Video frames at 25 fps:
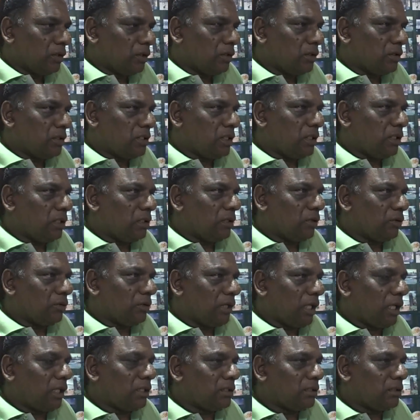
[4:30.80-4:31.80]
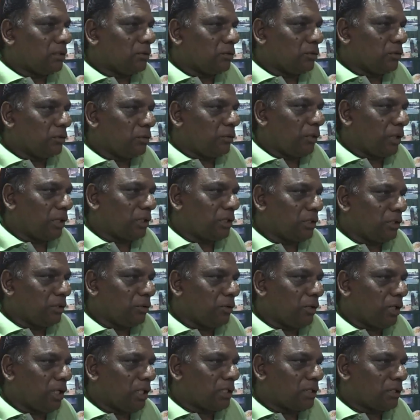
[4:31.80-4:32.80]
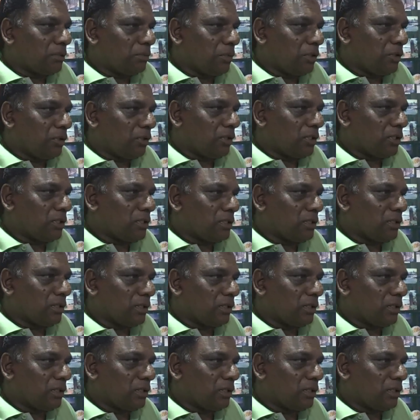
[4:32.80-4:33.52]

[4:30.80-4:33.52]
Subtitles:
See, now that's a good question you ask, because